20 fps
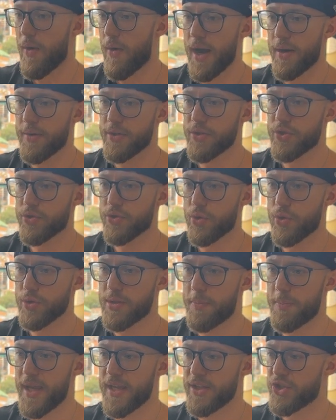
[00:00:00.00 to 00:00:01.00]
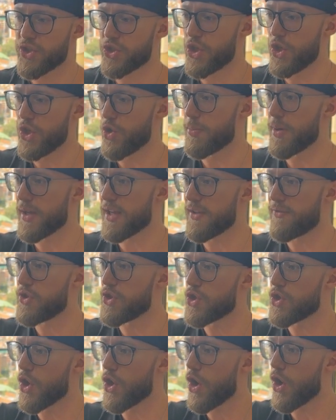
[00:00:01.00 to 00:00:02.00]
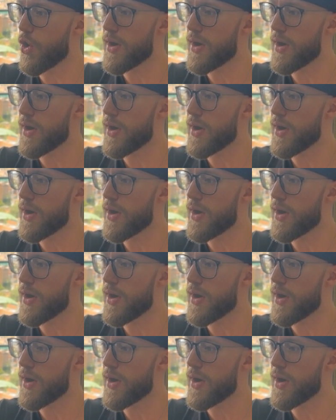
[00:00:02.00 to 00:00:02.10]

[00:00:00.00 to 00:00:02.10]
I already scrolled to page 2, but if you go